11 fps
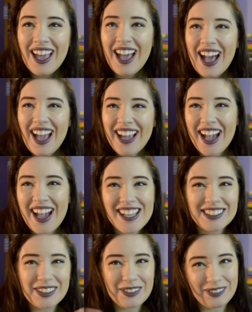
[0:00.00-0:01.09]
Hi
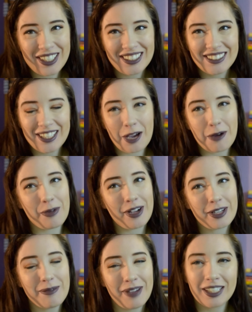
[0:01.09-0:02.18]
guys, what's up?
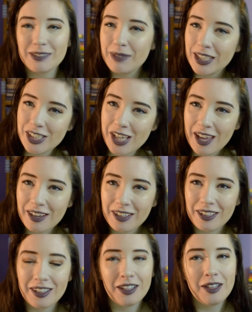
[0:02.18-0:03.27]
Welcome back to my
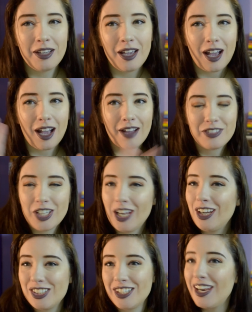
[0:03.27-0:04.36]
channel. I've
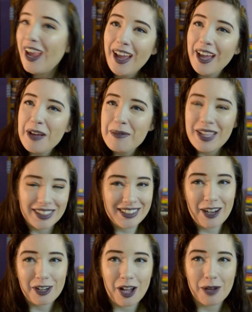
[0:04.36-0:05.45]
changed the name, it's
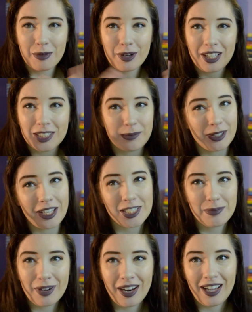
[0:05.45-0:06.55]
now called Brittany's Bookish
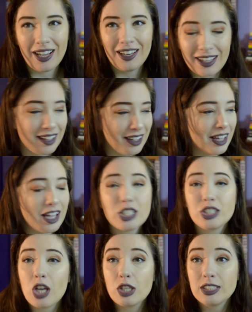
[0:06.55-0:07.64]
Brain.
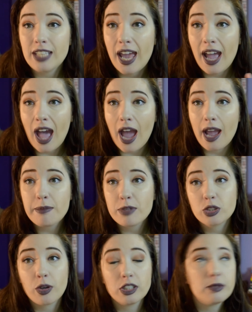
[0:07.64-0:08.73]
So today I am
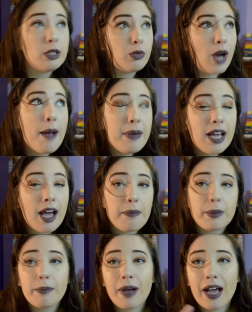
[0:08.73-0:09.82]
just going to be wrapping up
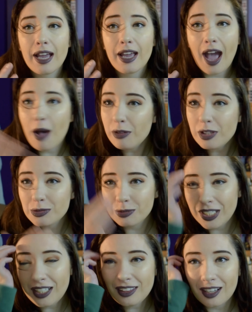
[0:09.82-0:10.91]
my O.W.L.s
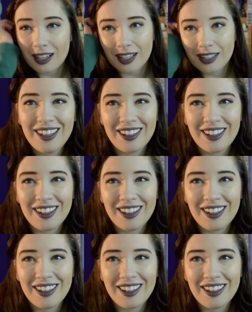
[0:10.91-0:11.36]
Readathon,